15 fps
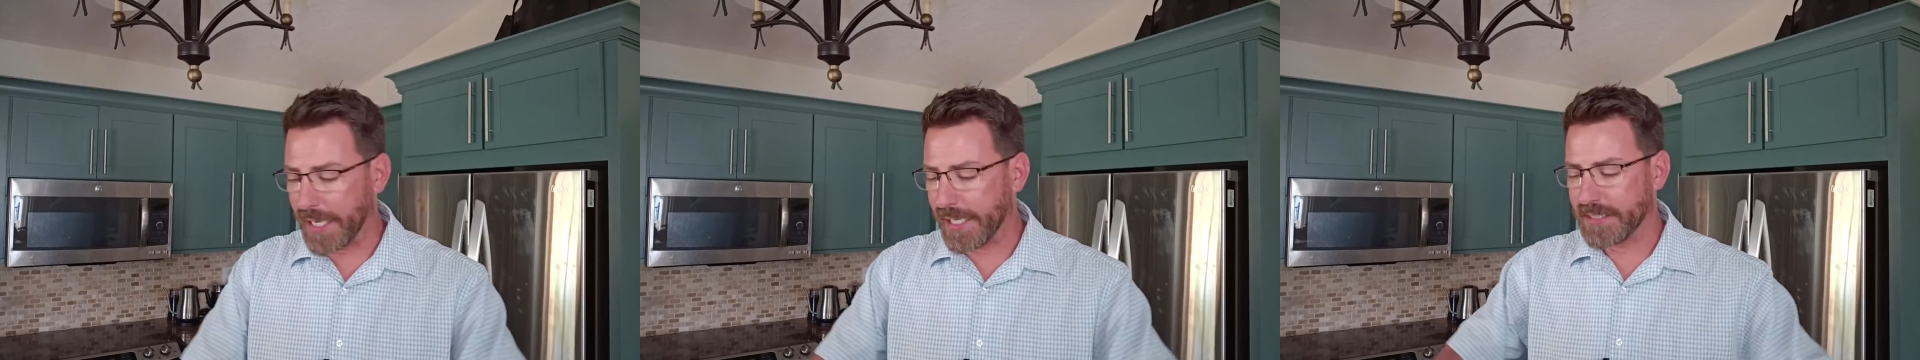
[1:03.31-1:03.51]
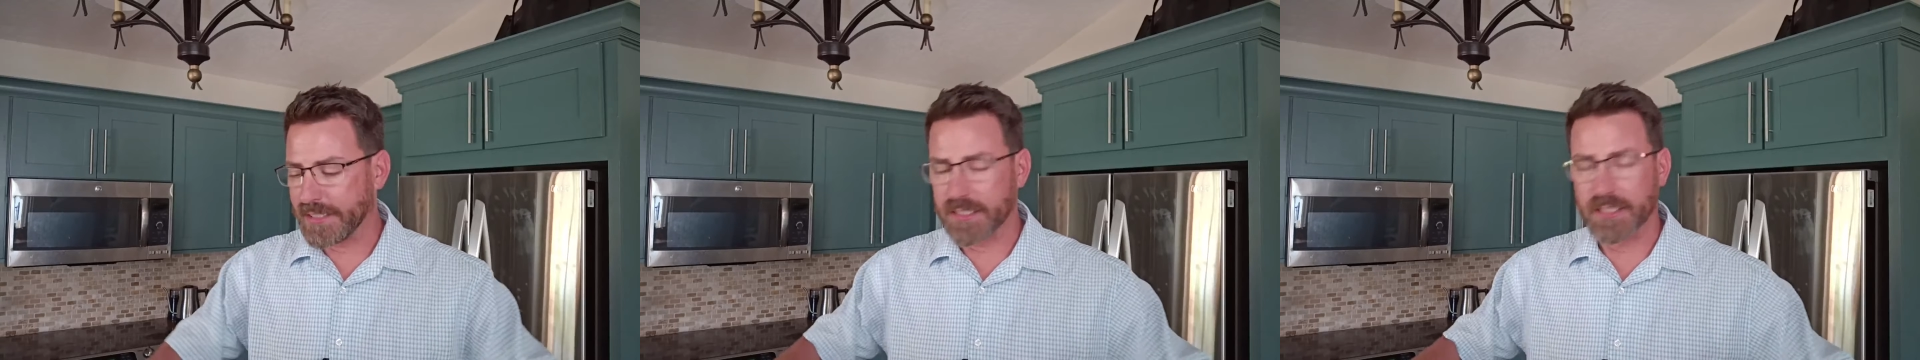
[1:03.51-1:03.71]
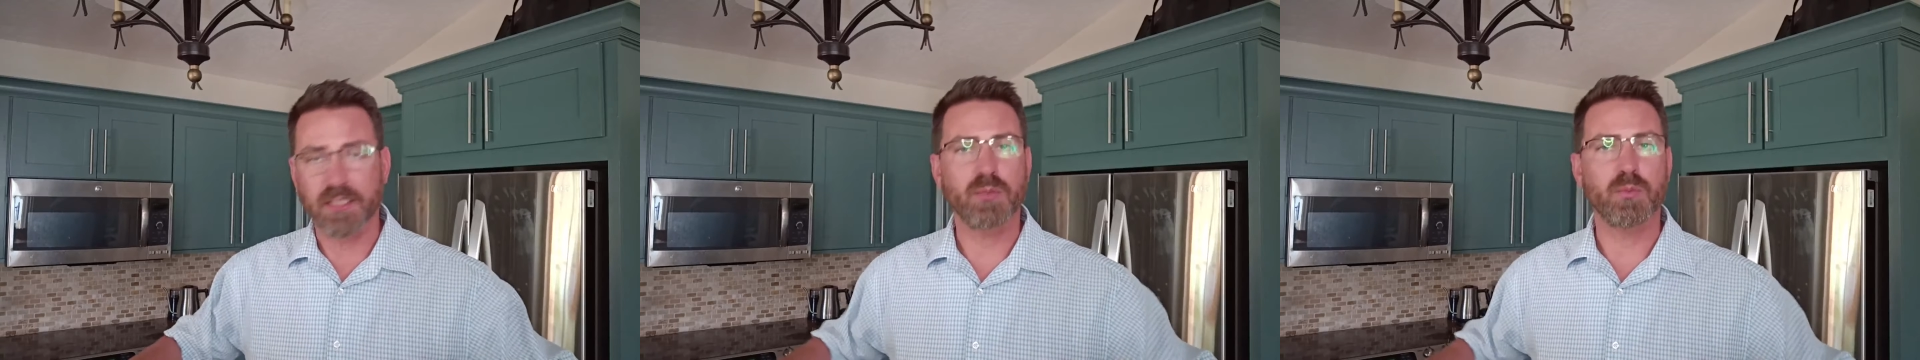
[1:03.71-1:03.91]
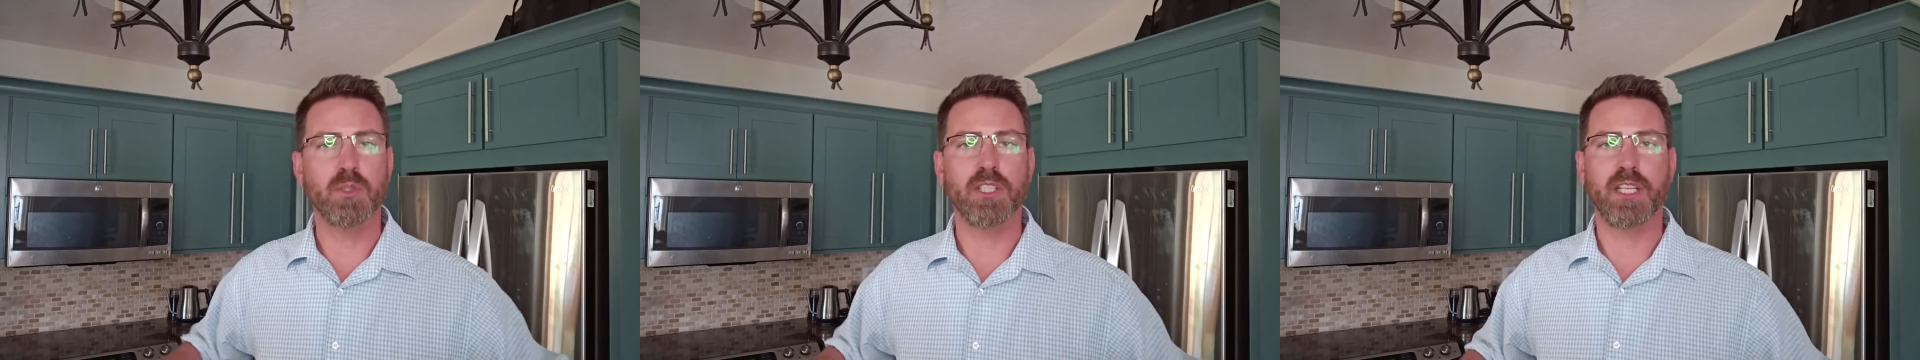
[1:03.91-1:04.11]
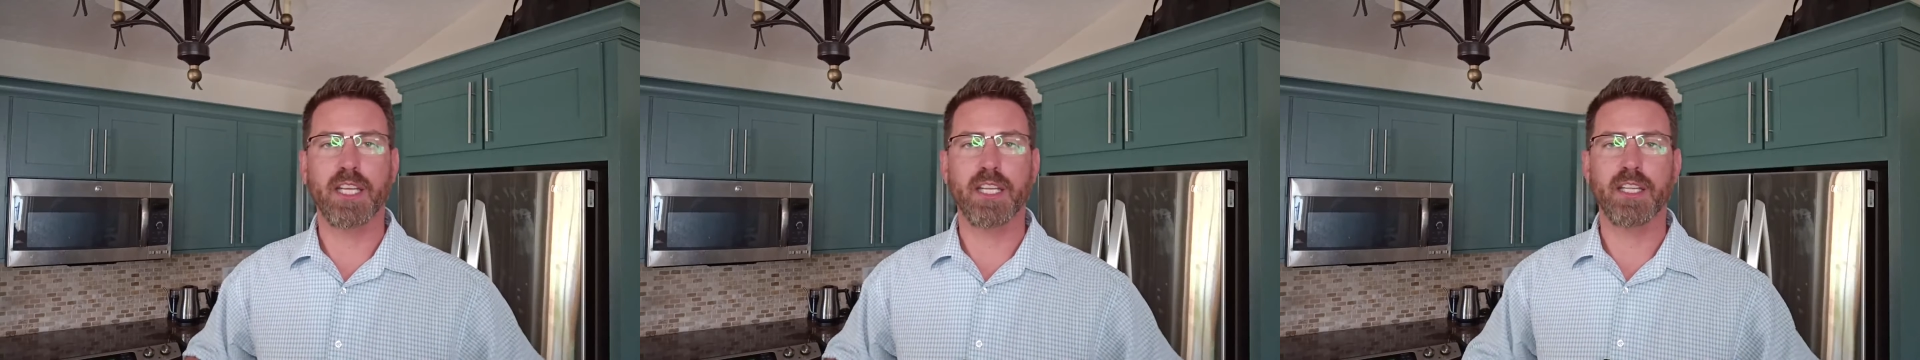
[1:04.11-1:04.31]
agents
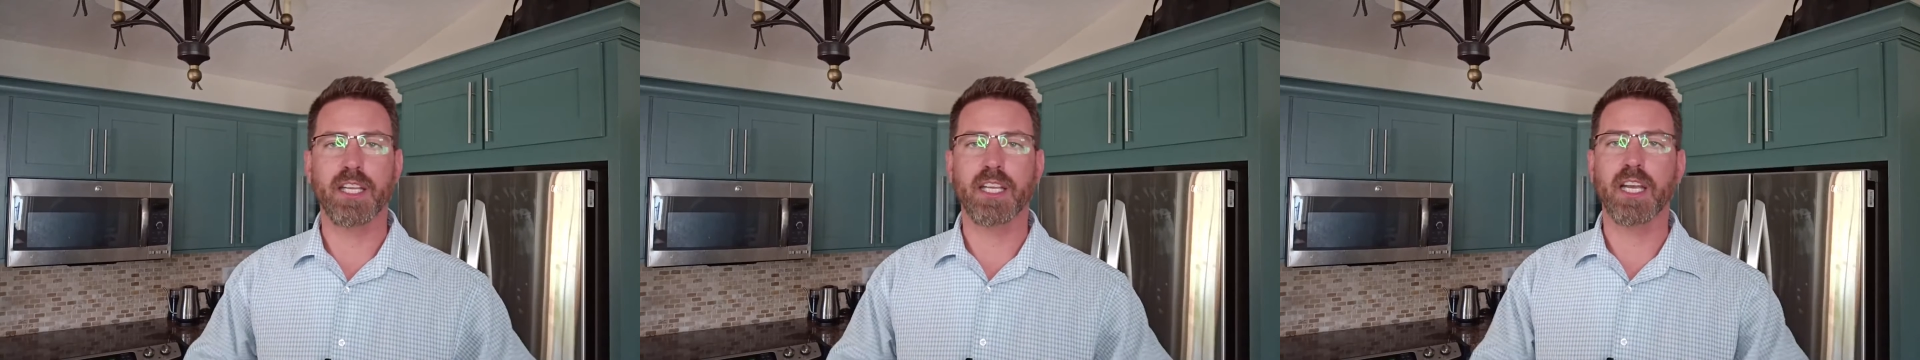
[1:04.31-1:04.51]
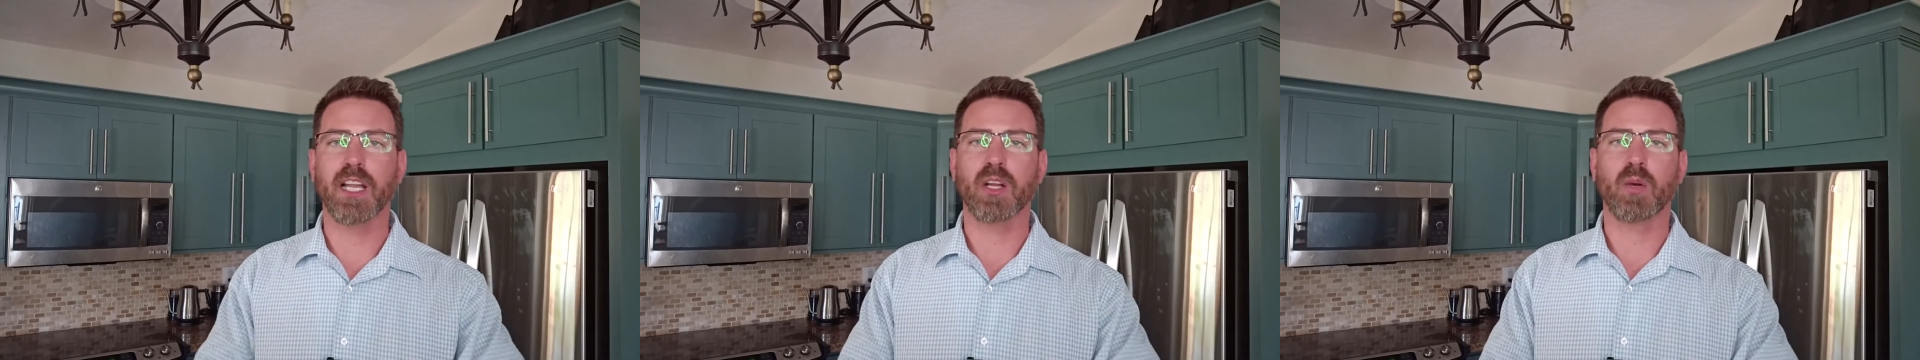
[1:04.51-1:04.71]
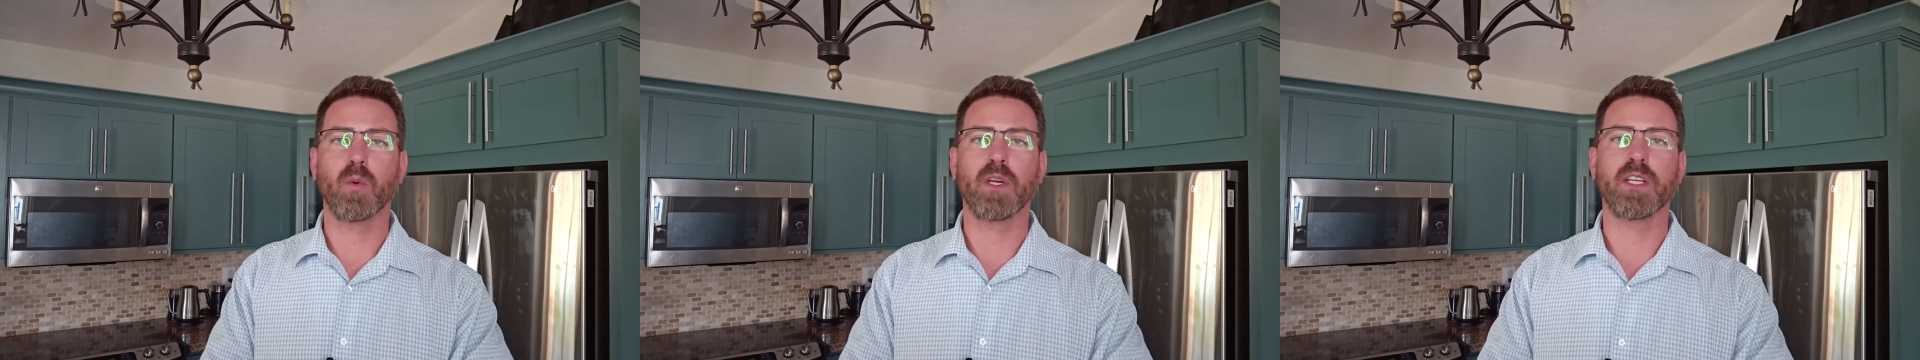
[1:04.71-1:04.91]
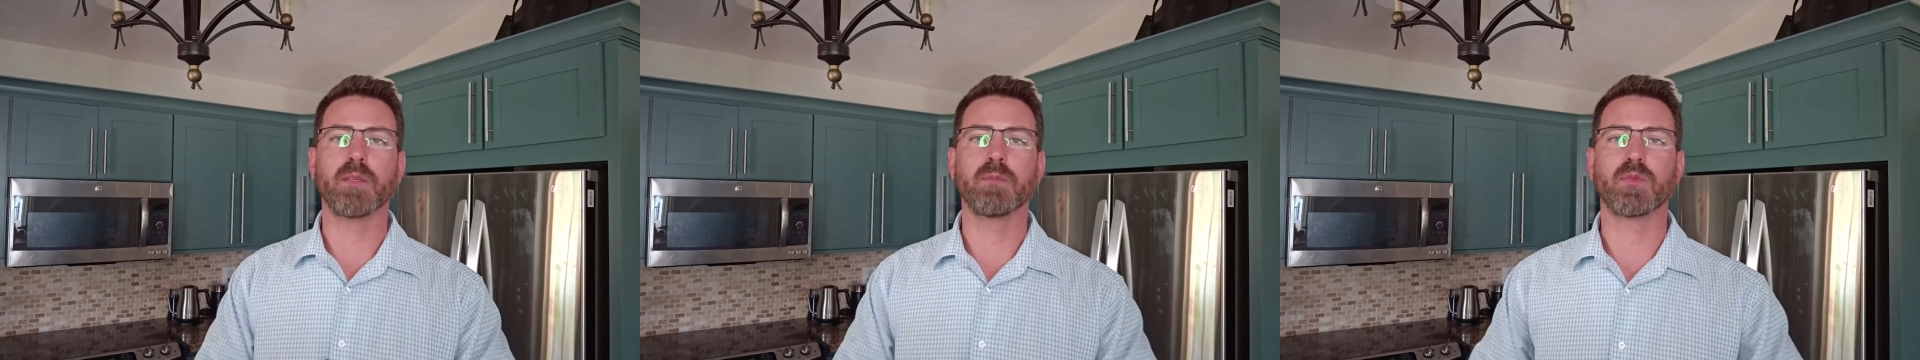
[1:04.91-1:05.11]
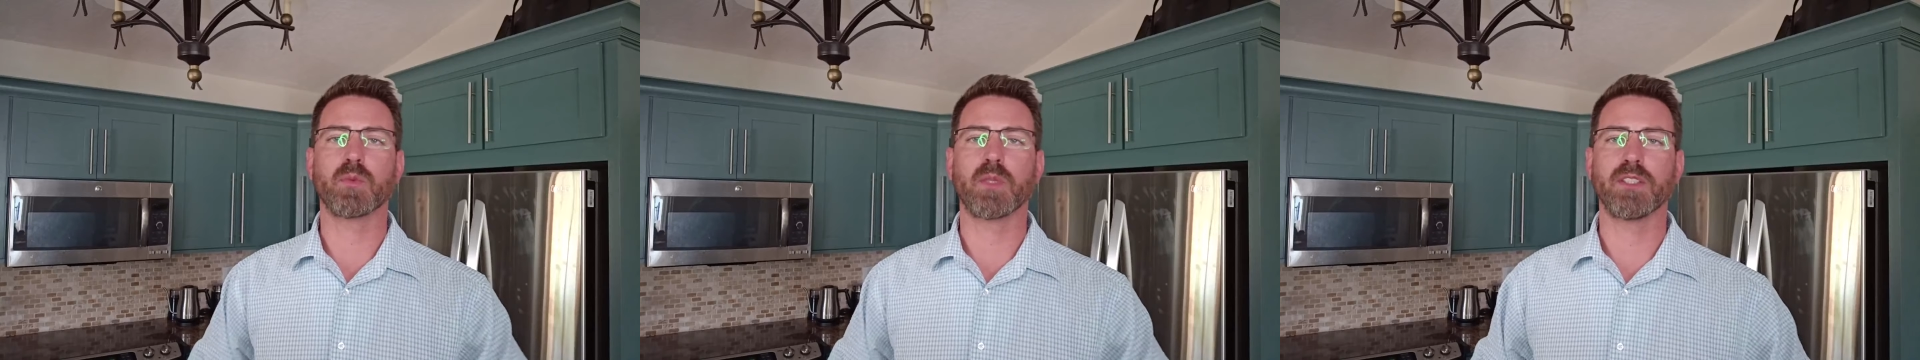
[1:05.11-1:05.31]
within the Keller
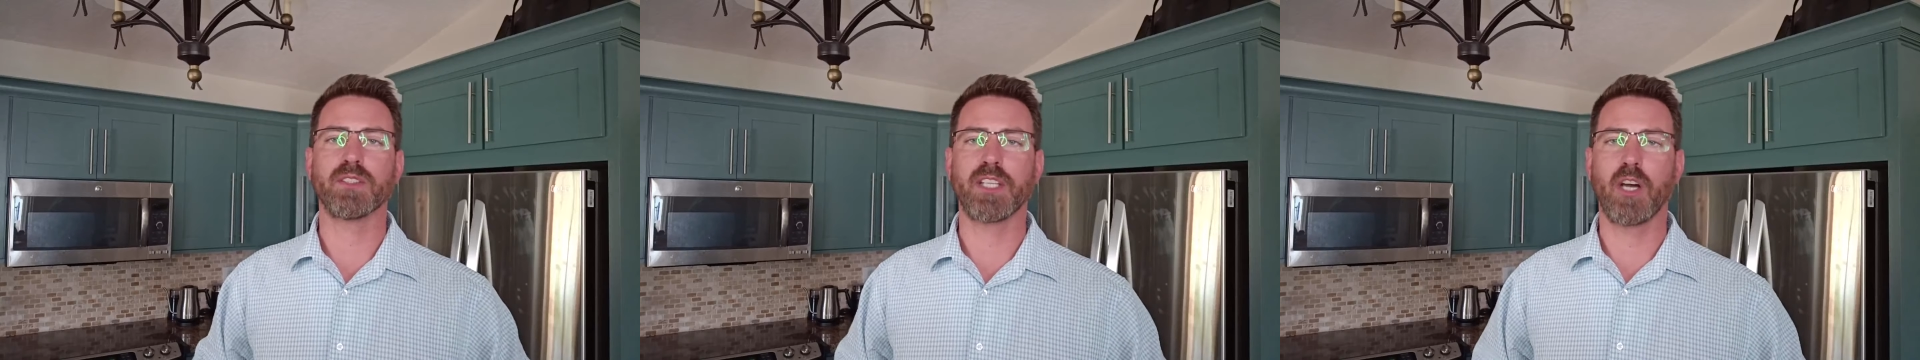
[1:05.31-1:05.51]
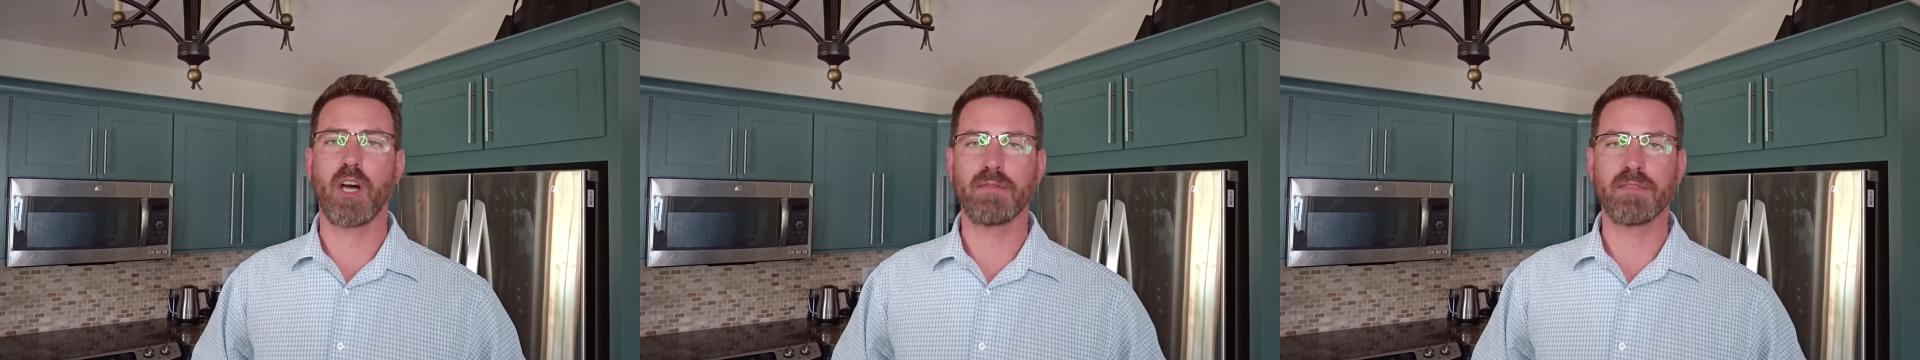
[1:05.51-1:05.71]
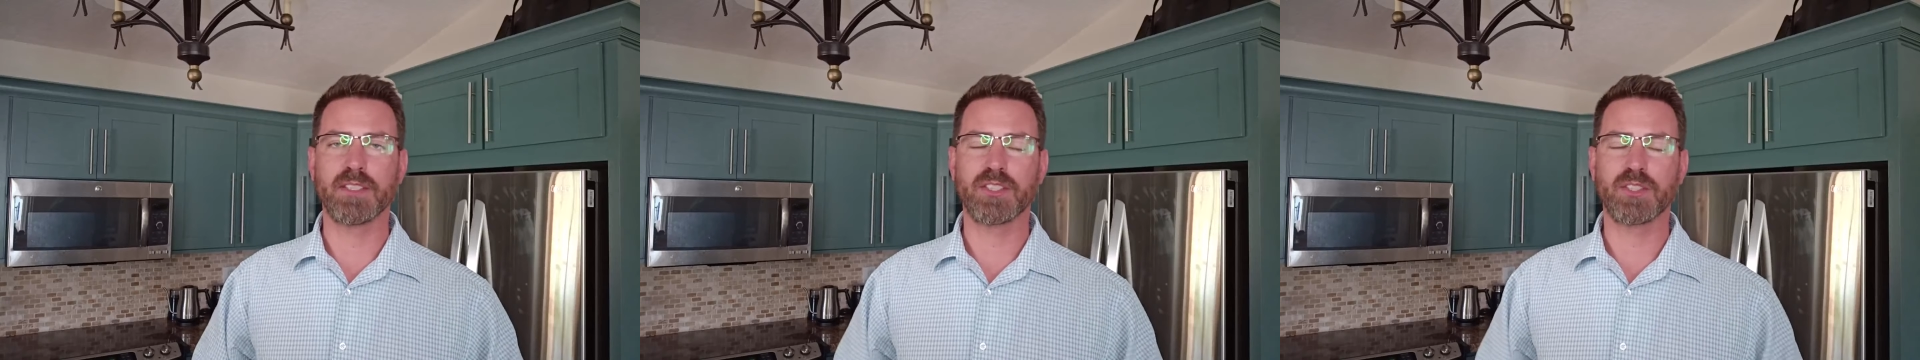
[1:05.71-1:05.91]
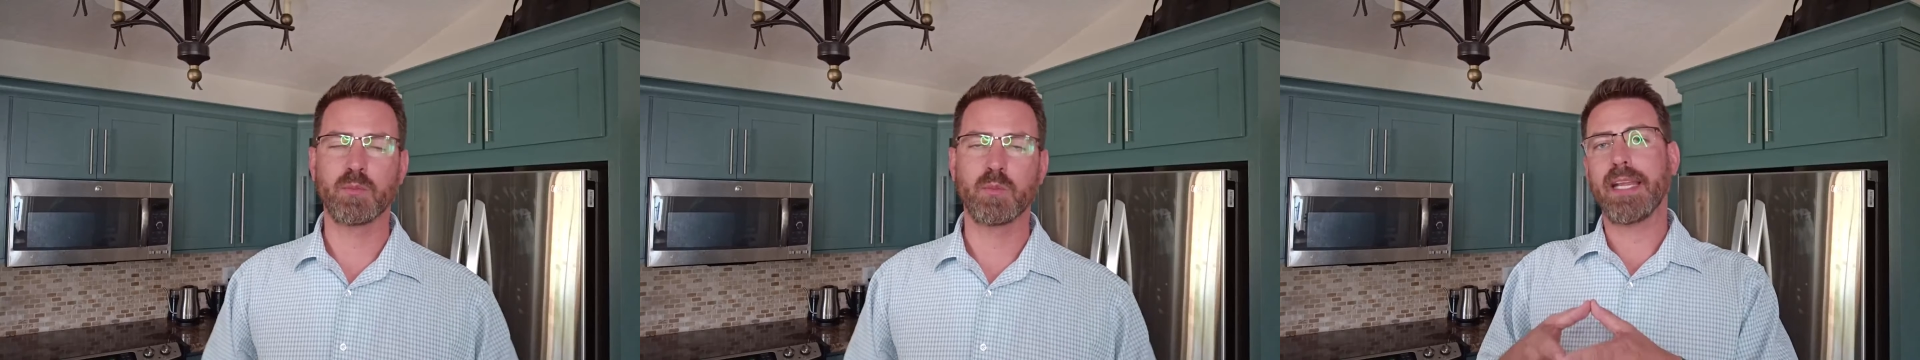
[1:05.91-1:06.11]
Williams Realty office.